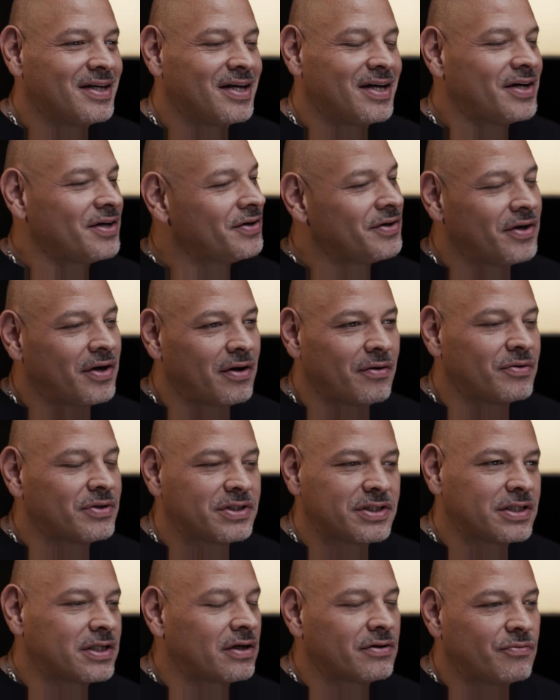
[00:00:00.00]
don't know,
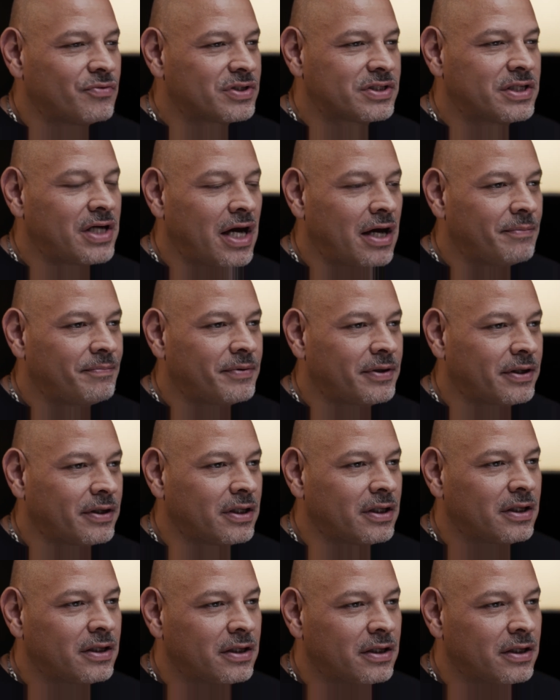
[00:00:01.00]
I wasn't happy.
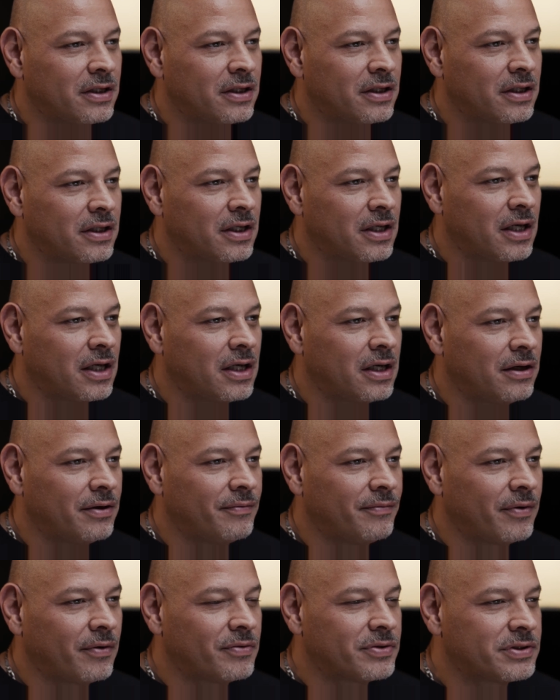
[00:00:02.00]

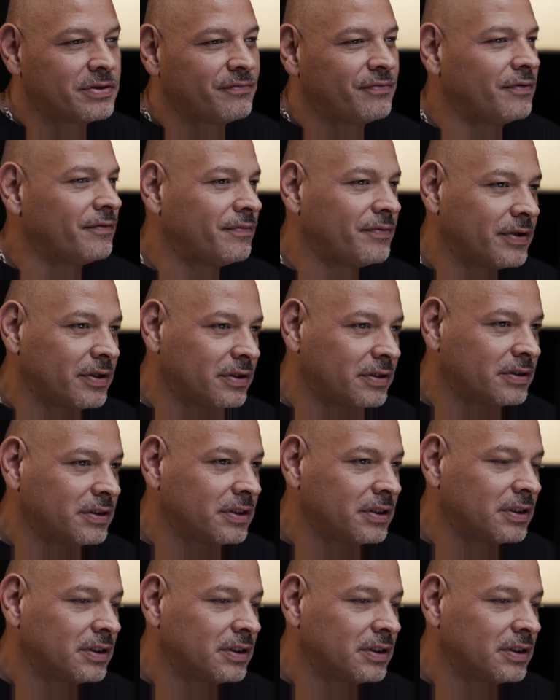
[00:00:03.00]
I wasn't fulfilled.